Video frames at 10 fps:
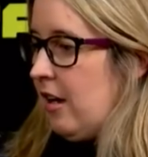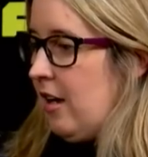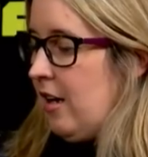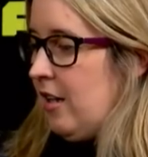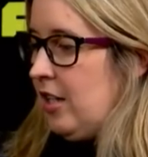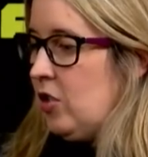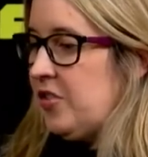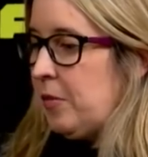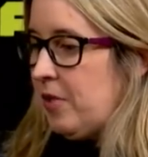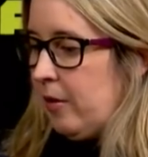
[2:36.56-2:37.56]
Uh, you know,
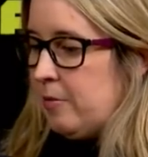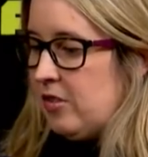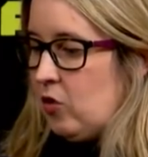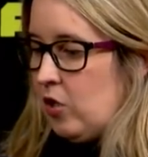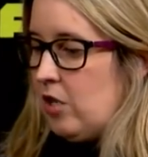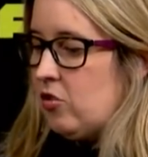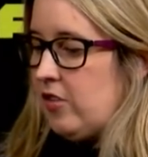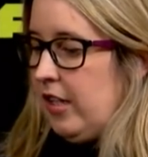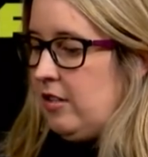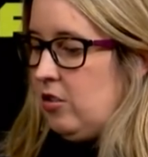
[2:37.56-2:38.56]
sometimes creators
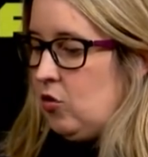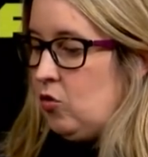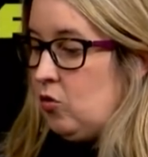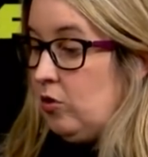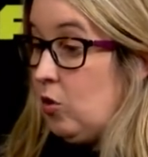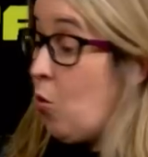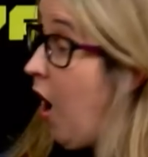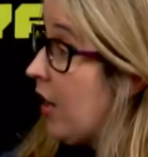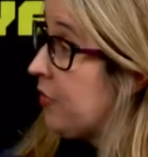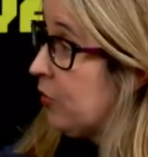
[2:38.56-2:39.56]
like to do a little
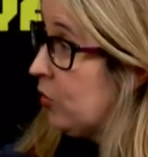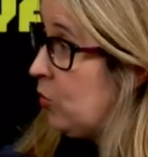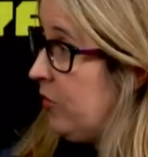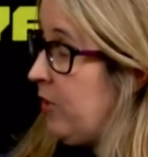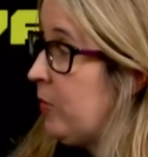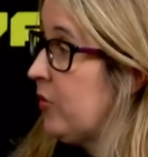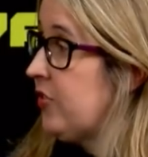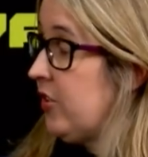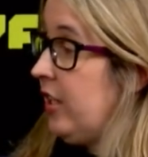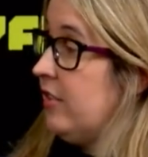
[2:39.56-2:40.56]
walkthrough with people
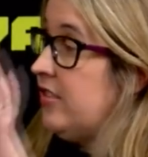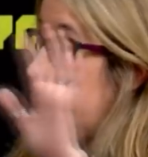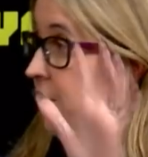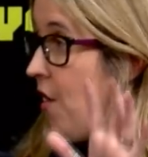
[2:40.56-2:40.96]
so they can see the